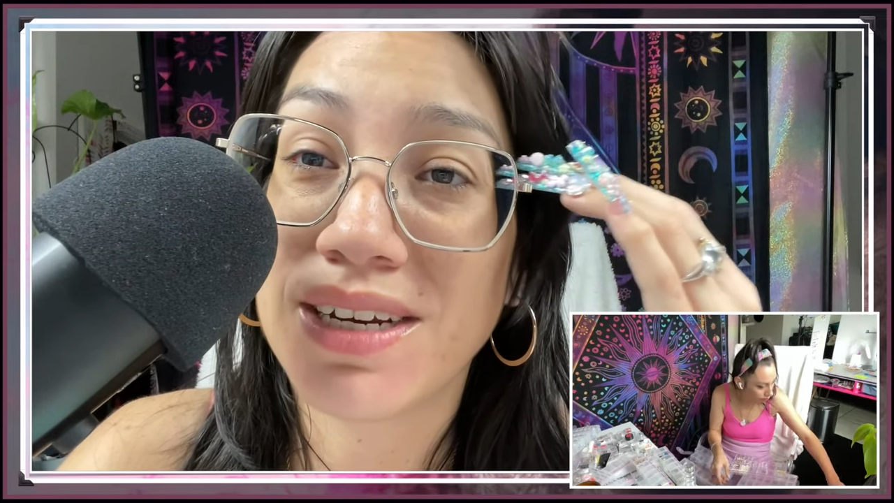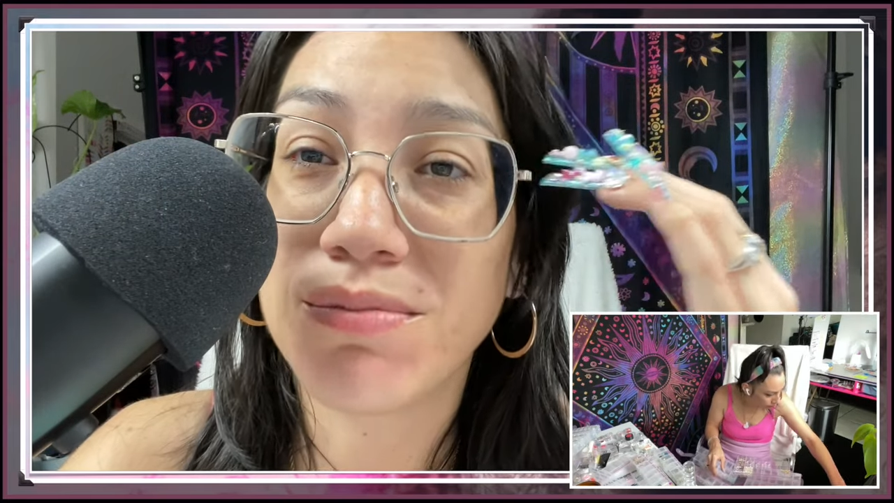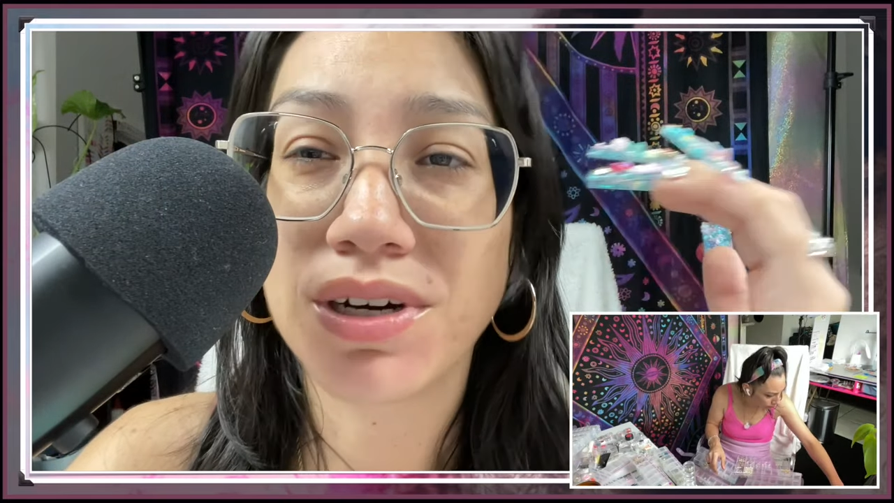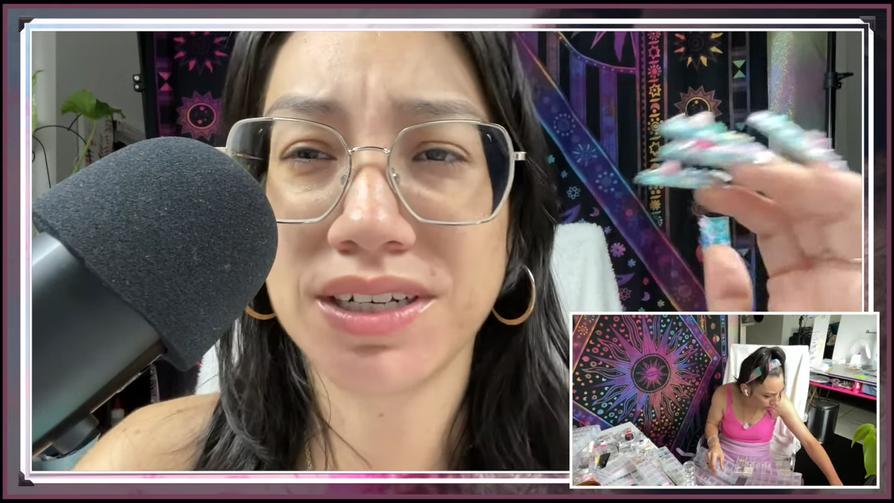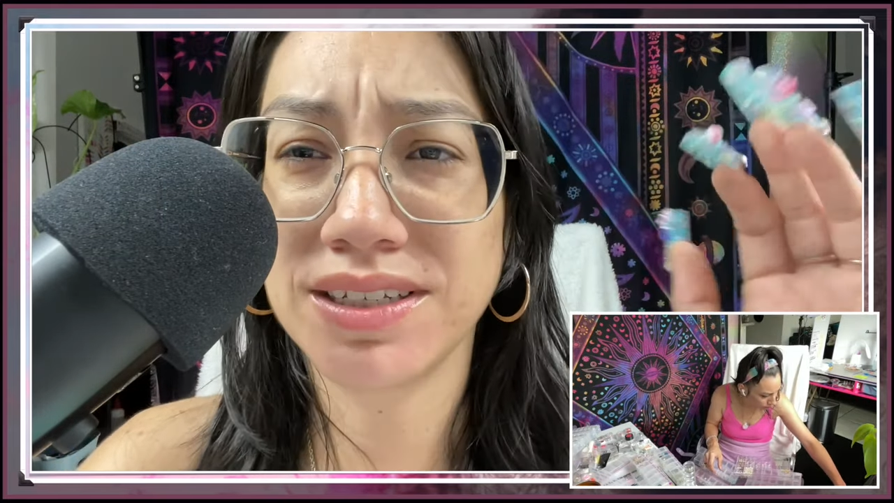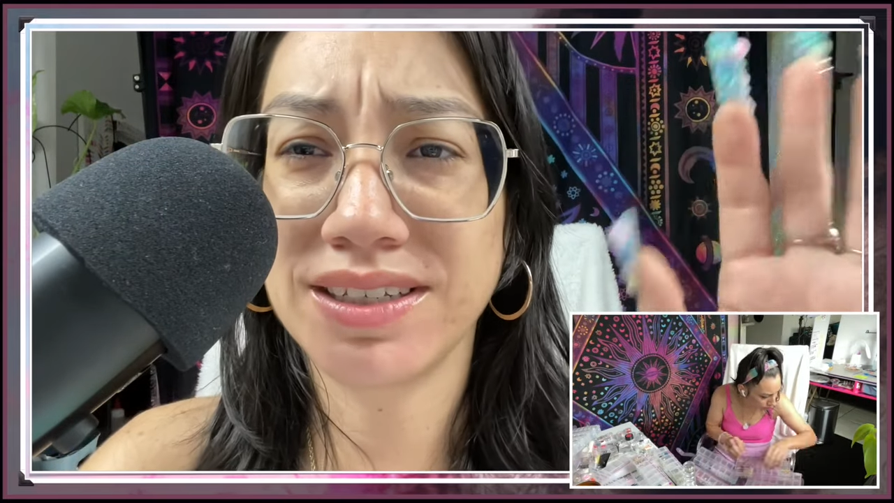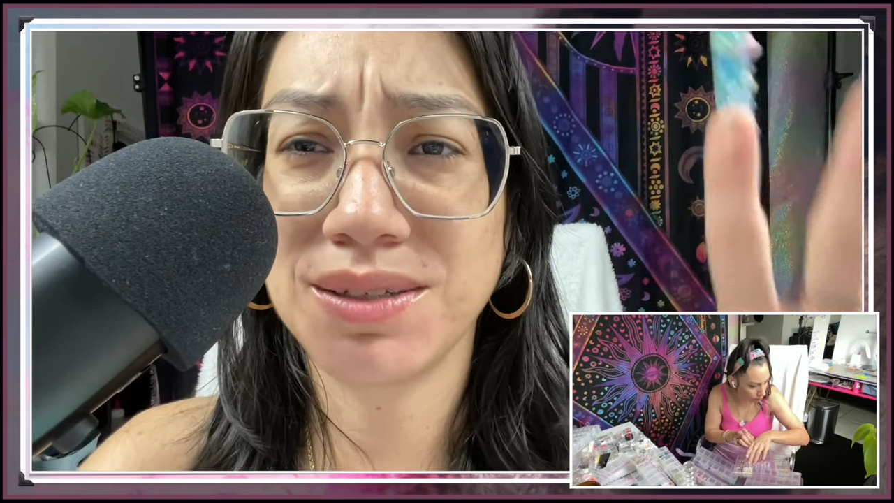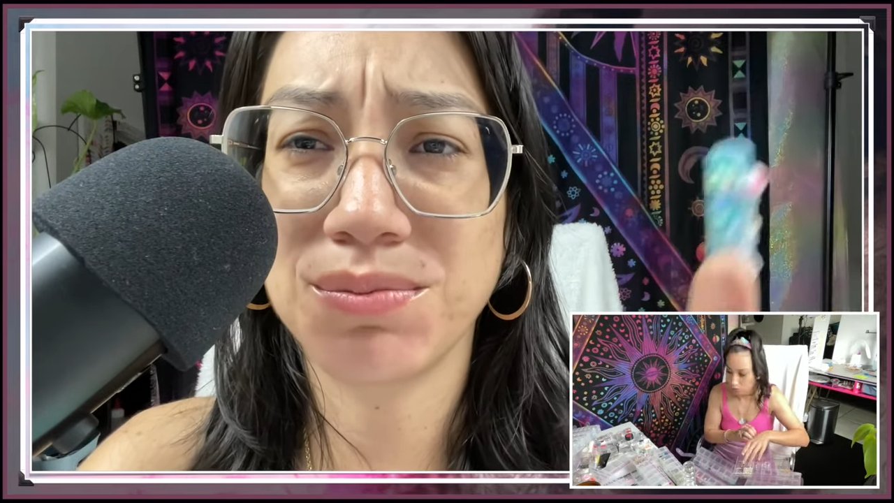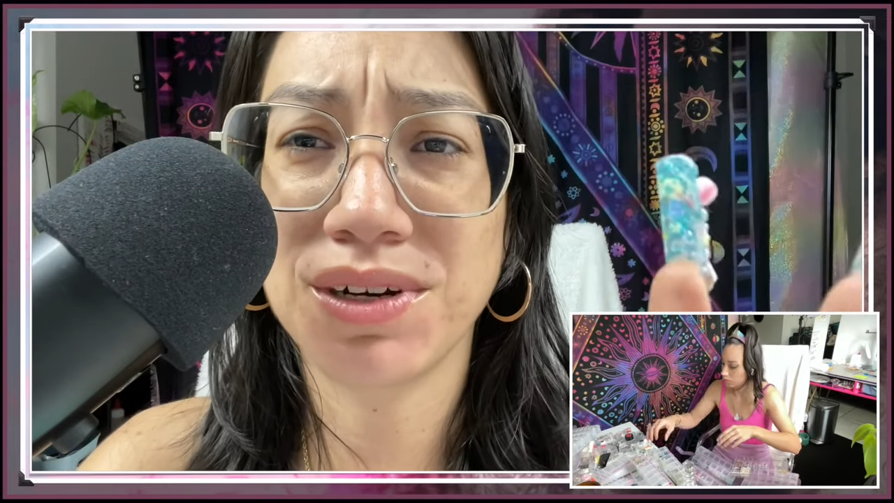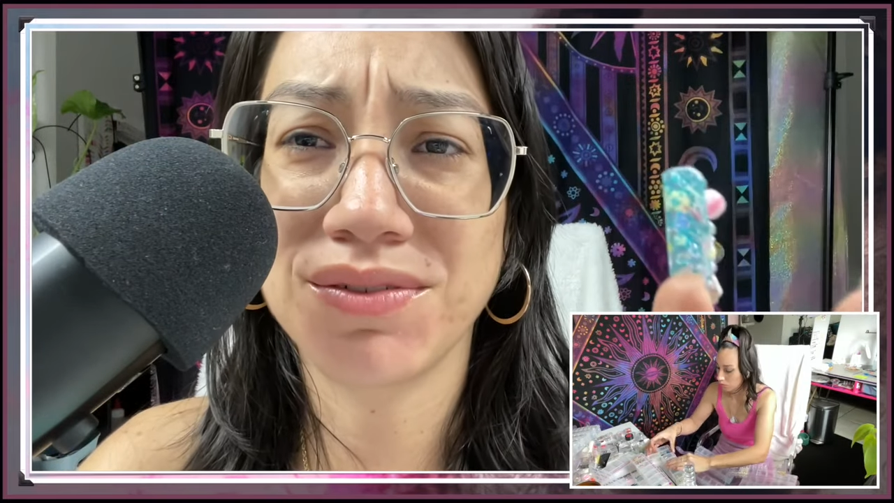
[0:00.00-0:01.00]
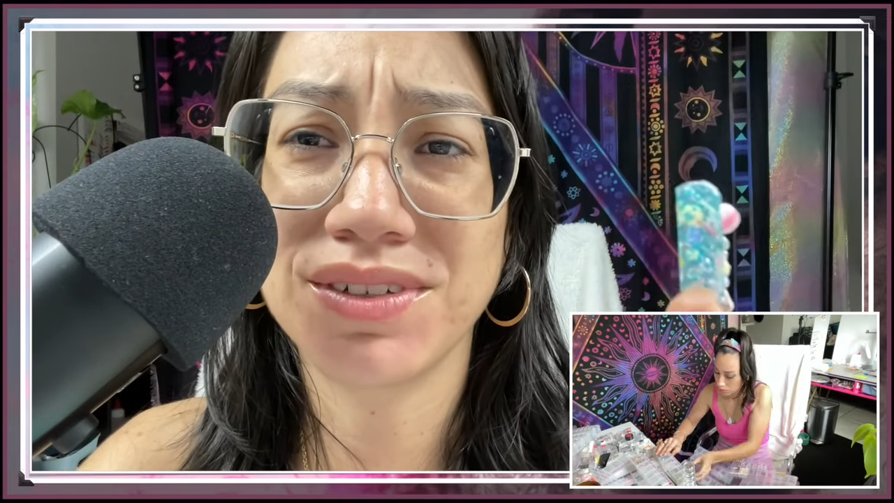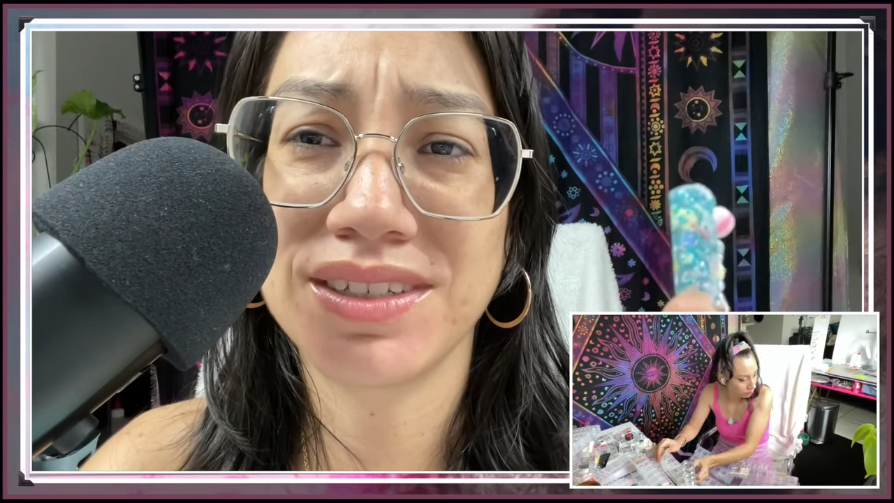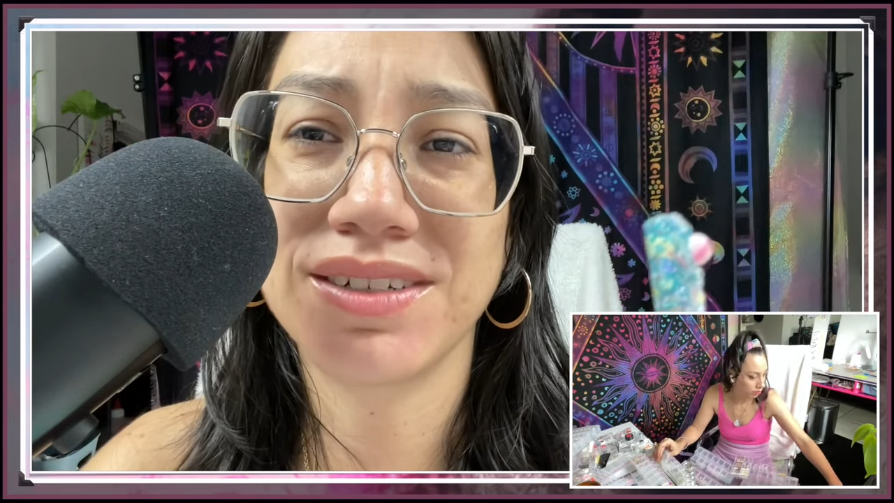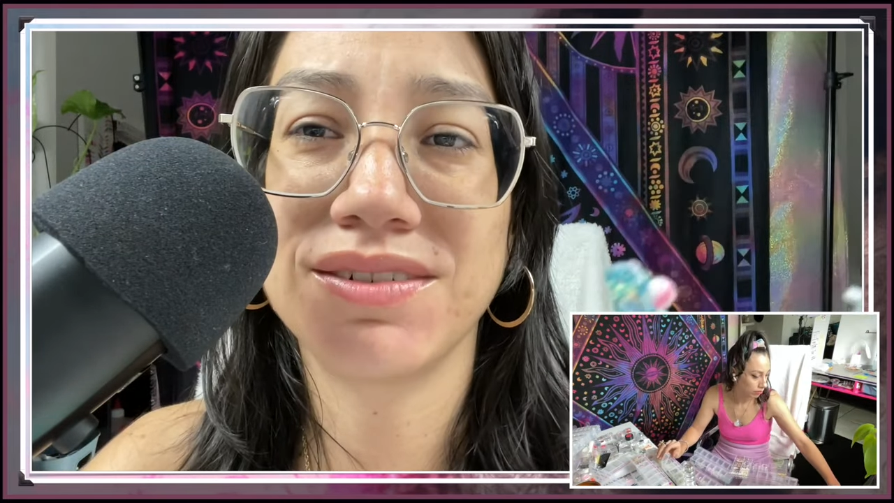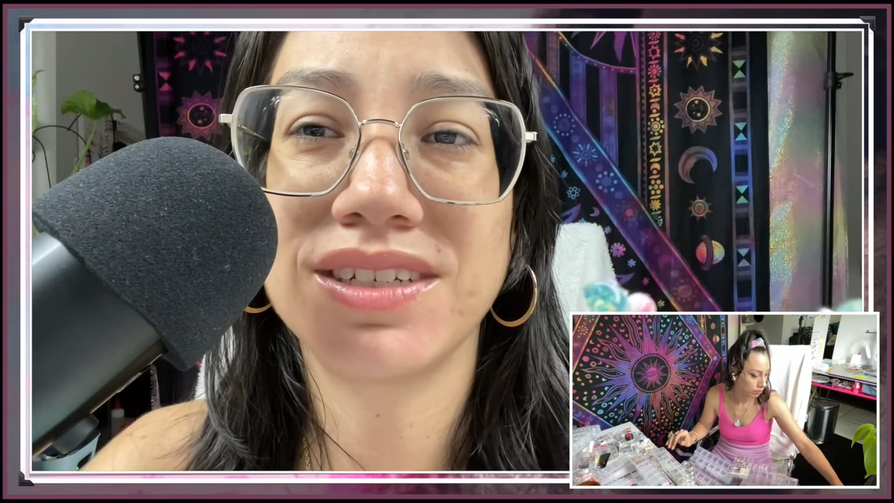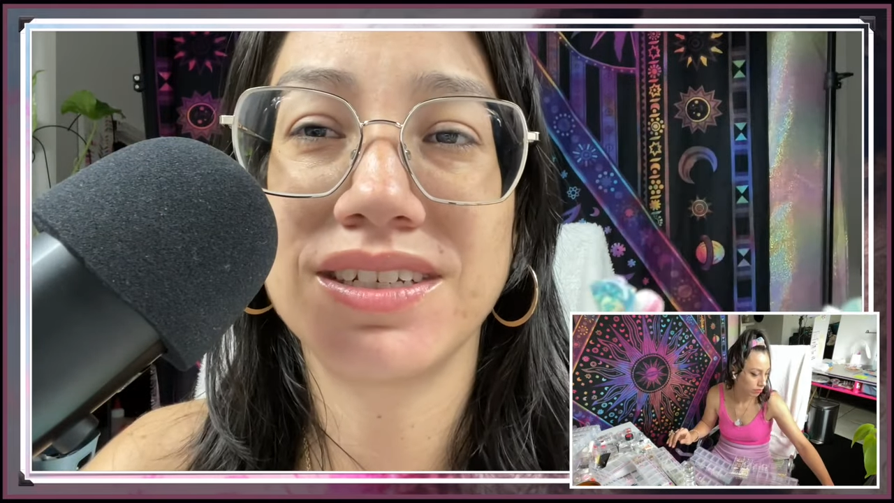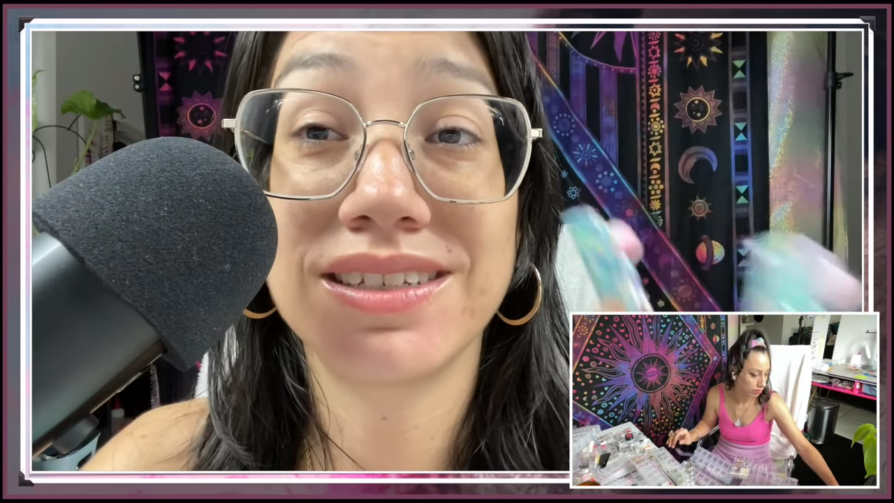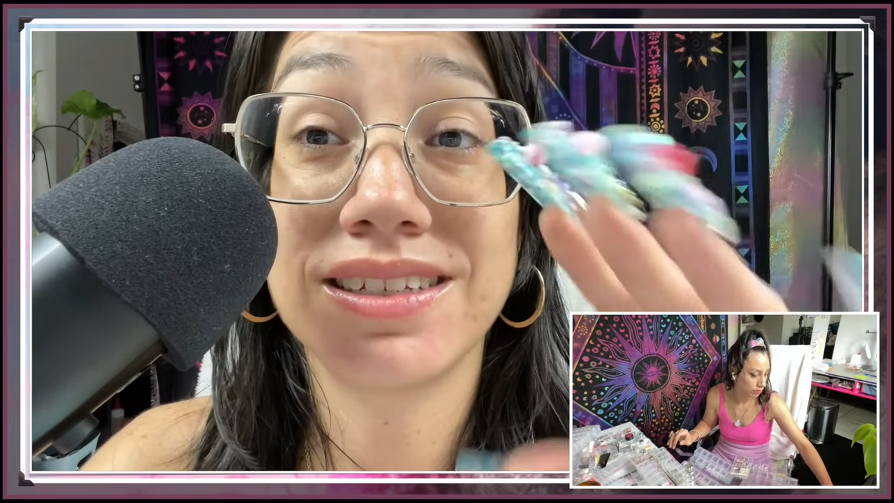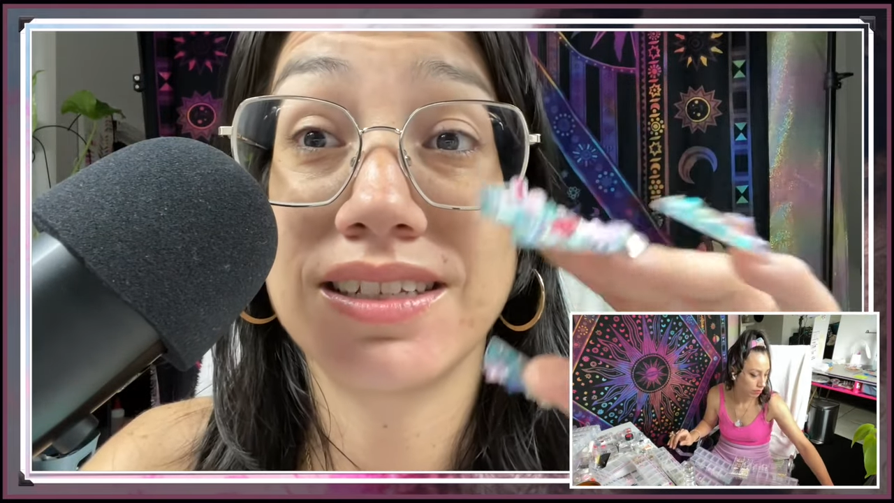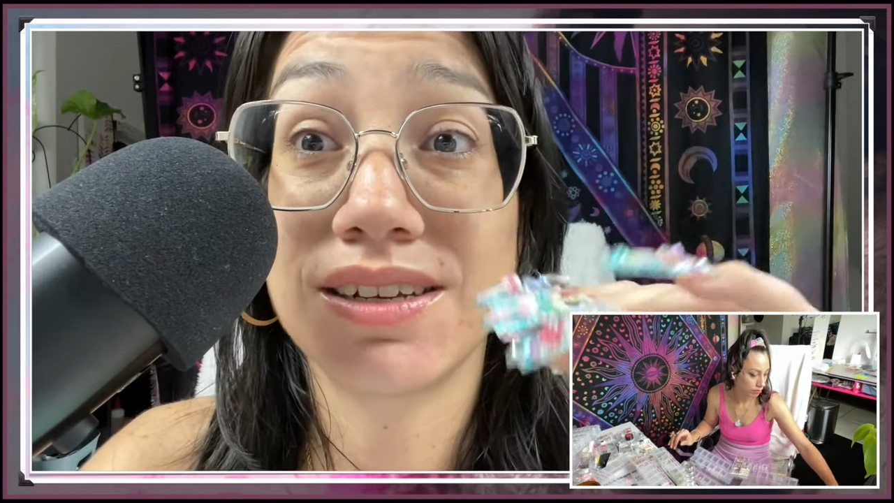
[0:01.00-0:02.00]
he bought us these breakfast
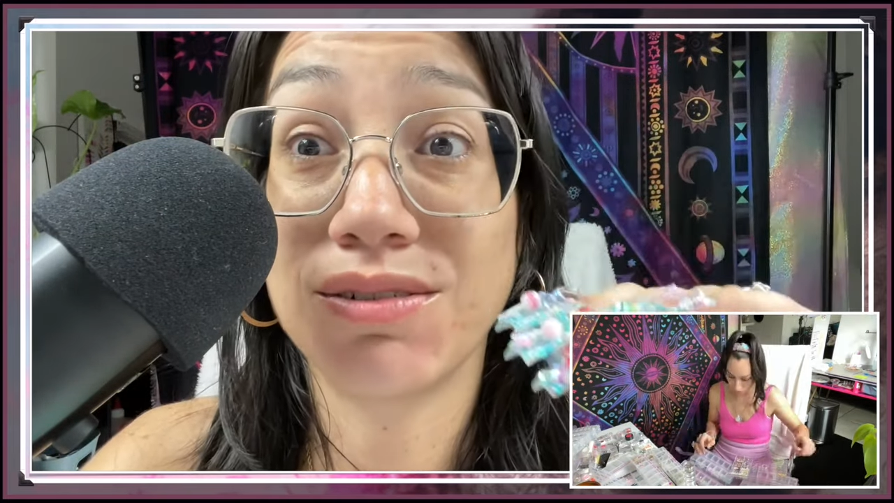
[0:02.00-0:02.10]
sandwiches and